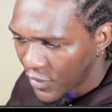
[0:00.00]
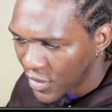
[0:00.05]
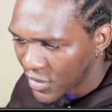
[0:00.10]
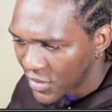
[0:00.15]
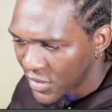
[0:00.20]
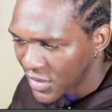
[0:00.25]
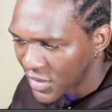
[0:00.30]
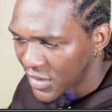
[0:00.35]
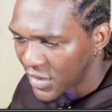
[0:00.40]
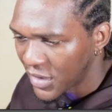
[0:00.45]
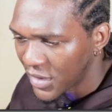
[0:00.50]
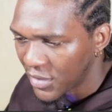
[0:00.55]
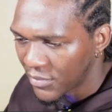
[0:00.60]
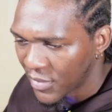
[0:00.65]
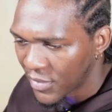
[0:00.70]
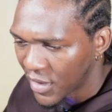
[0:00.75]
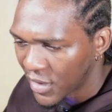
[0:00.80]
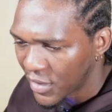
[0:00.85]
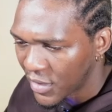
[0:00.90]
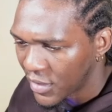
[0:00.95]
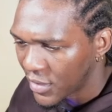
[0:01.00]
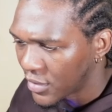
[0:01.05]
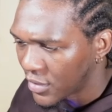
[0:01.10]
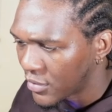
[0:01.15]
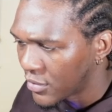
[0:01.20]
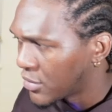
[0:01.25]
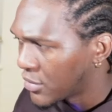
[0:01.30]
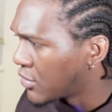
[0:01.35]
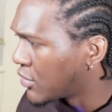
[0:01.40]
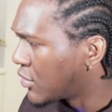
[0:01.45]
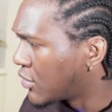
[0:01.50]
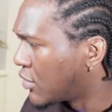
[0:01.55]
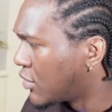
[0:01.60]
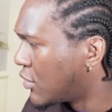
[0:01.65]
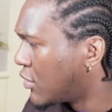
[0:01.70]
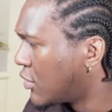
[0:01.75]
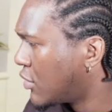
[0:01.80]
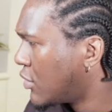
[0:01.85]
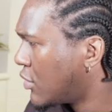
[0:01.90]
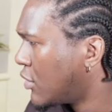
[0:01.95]
if you can see my
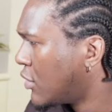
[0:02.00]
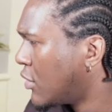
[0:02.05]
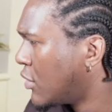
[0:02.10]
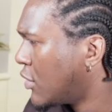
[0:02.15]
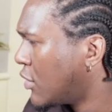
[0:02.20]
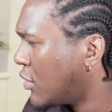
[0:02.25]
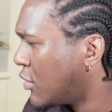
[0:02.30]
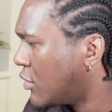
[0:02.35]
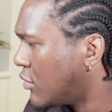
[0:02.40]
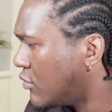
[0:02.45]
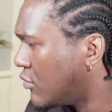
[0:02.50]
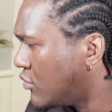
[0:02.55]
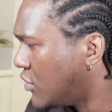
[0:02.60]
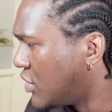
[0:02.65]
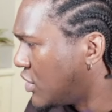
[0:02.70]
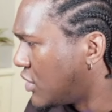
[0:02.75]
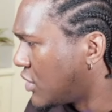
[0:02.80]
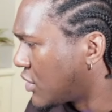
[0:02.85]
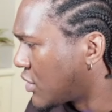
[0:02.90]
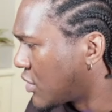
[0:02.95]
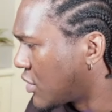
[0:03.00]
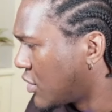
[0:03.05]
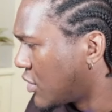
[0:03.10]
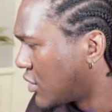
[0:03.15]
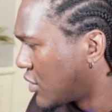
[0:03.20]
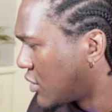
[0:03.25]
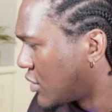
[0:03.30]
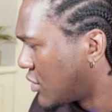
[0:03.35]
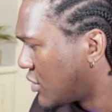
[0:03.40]
Mythic